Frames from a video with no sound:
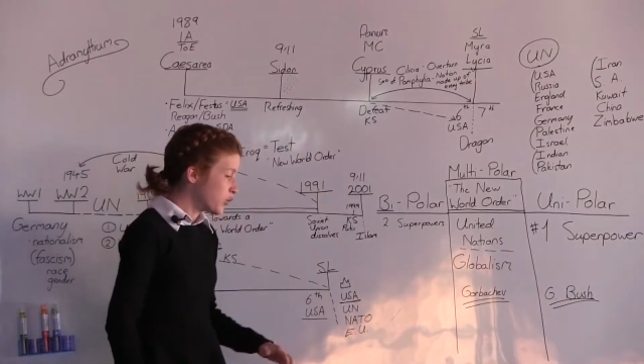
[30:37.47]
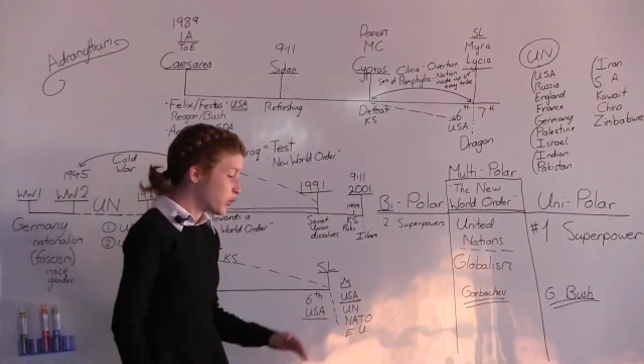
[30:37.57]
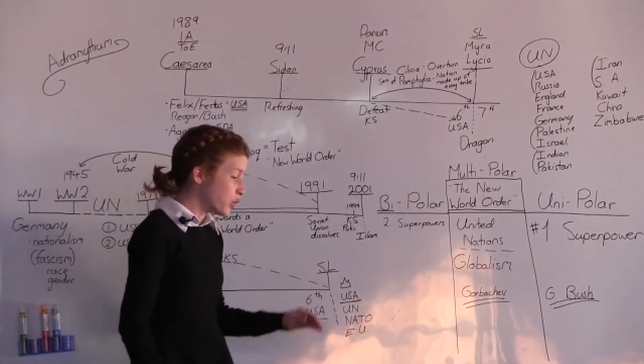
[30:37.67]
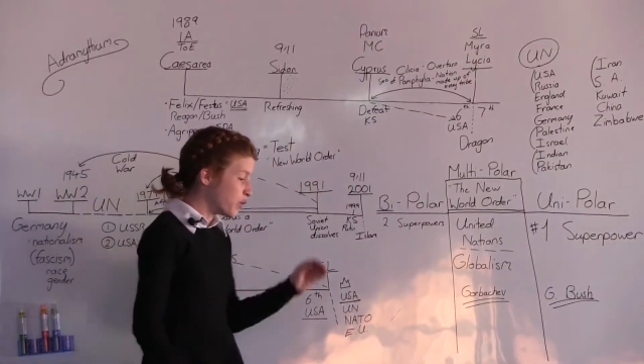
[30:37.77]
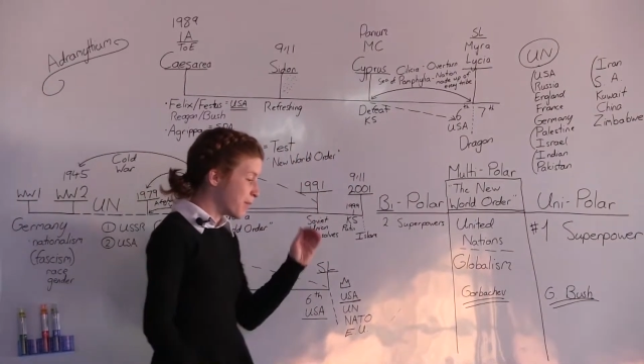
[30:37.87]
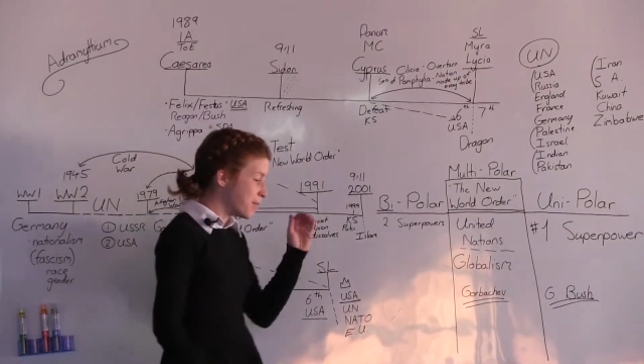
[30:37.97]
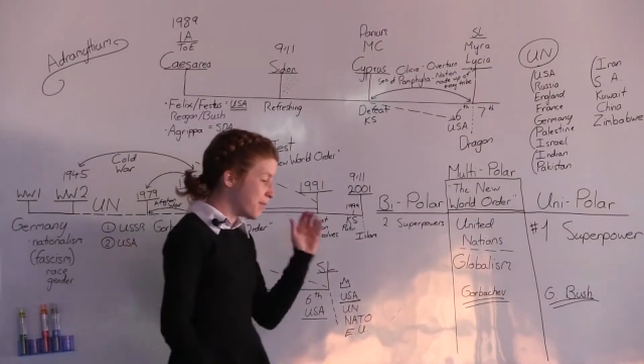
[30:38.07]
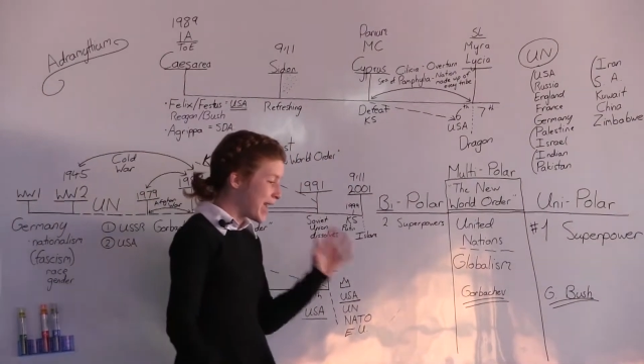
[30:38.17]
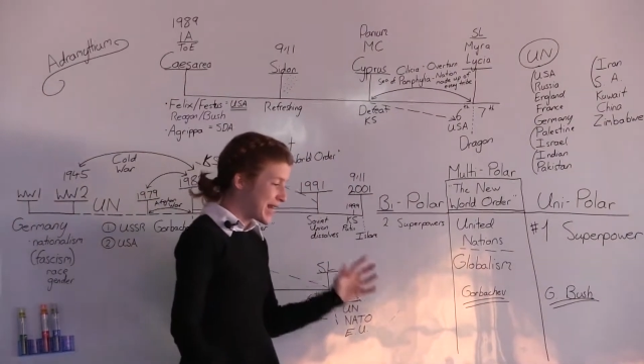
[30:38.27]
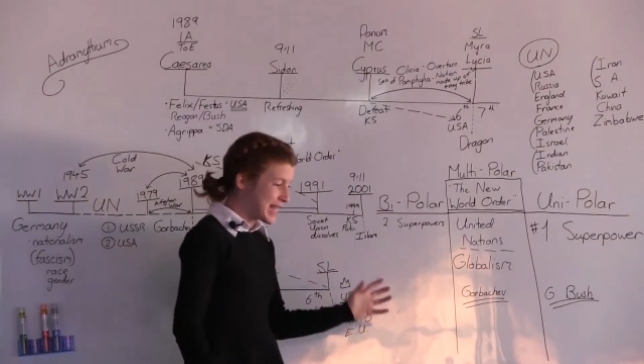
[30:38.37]
Through
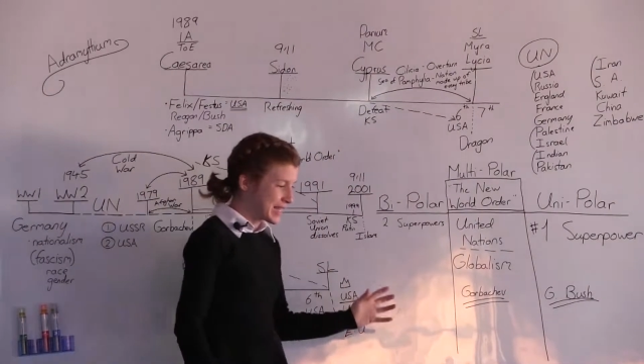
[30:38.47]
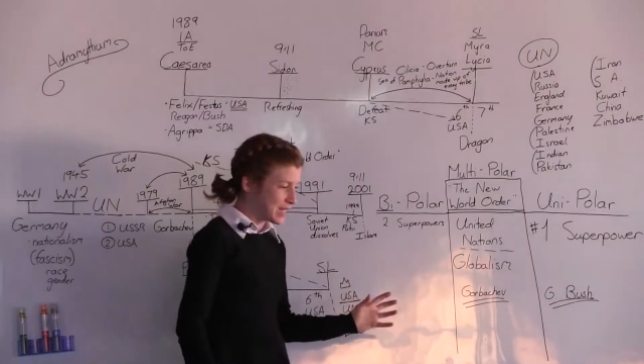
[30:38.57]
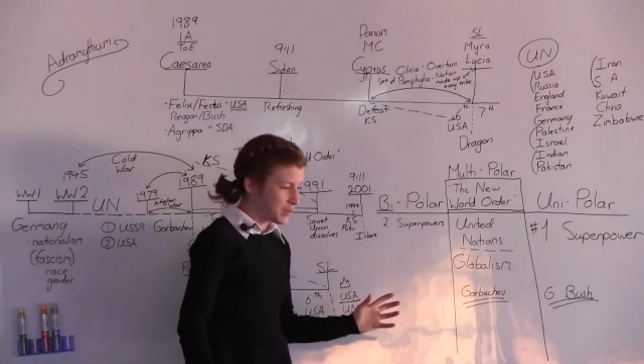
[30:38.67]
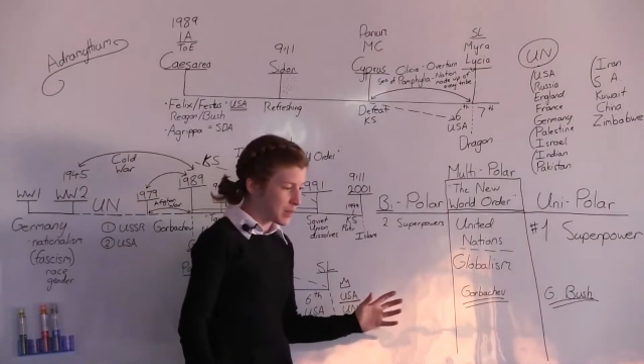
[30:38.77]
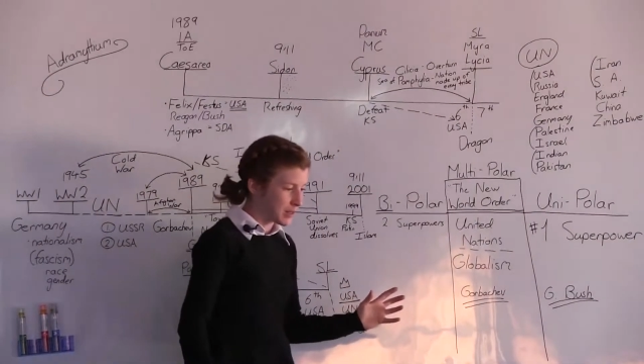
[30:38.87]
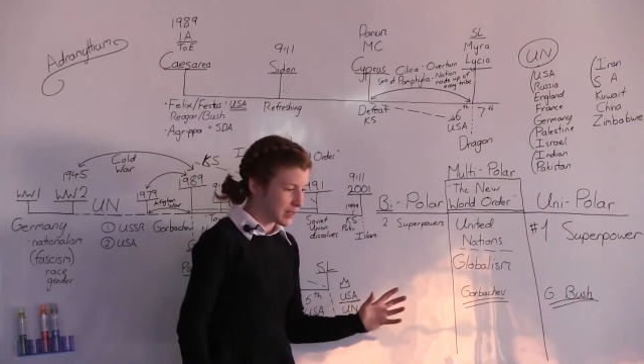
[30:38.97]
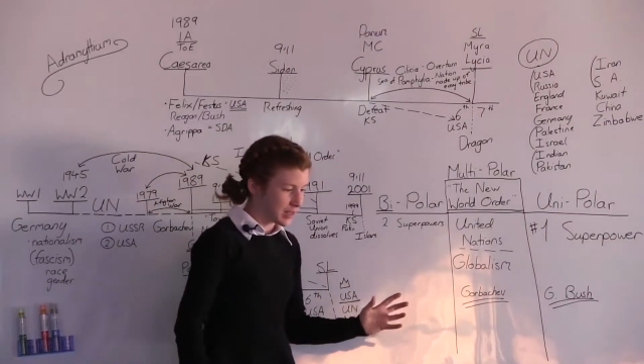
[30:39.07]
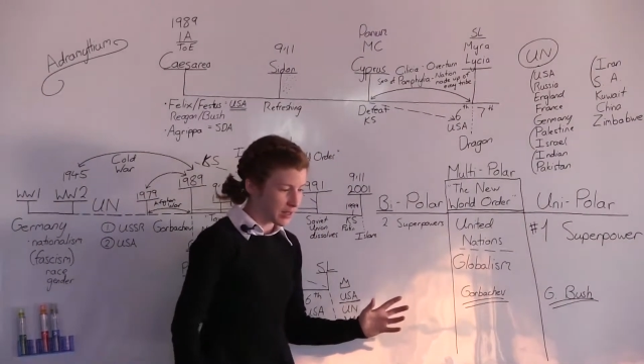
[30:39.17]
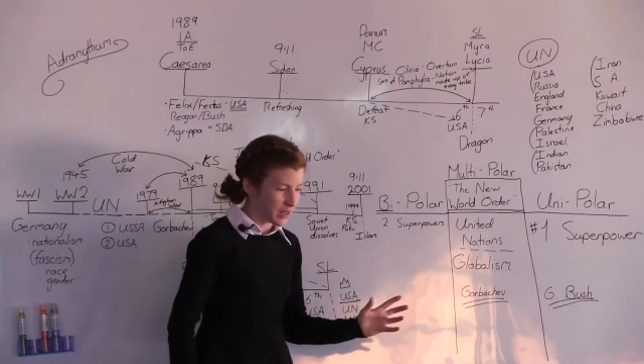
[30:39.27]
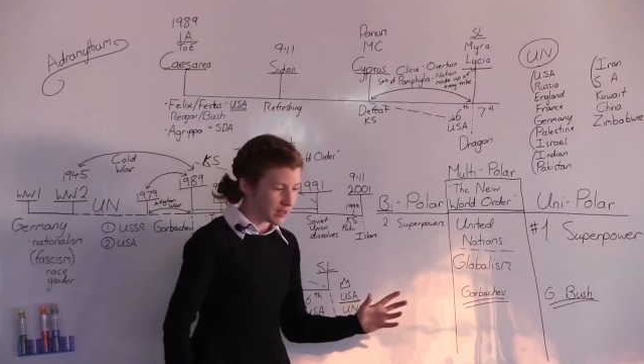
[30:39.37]
many
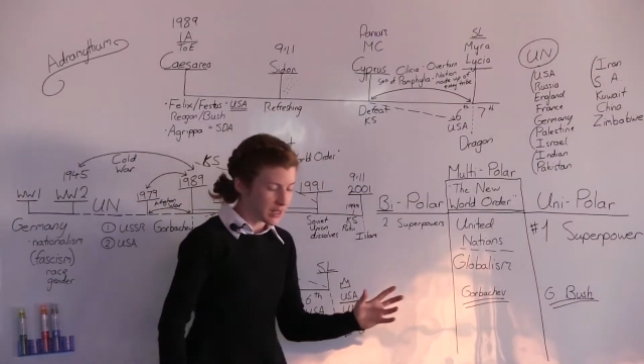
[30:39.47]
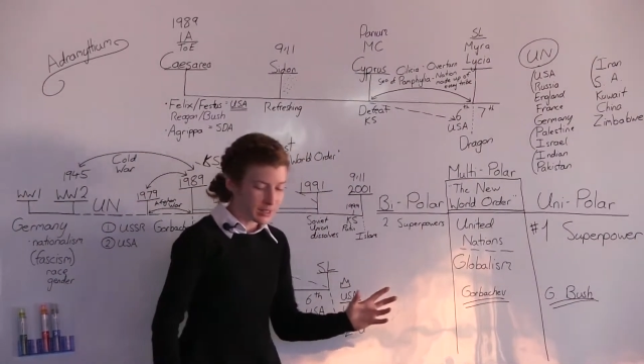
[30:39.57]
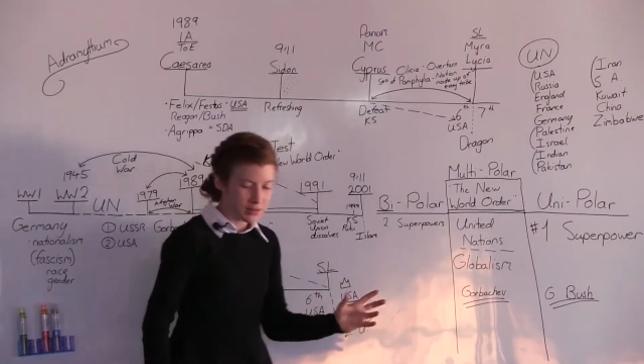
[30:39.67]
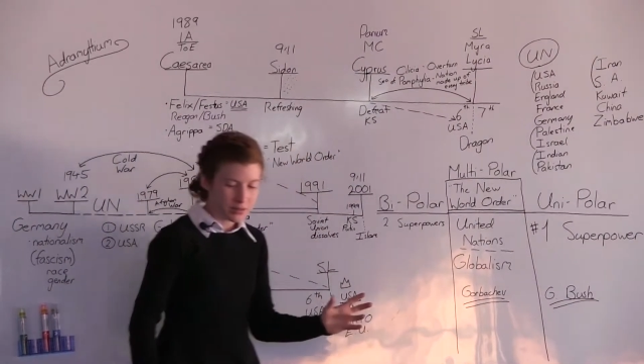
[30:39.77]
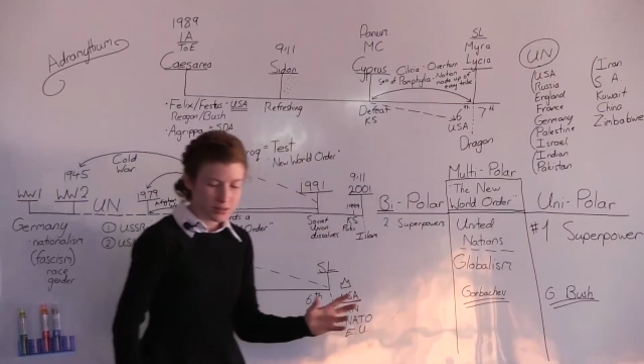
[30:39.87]
conspiracy theories.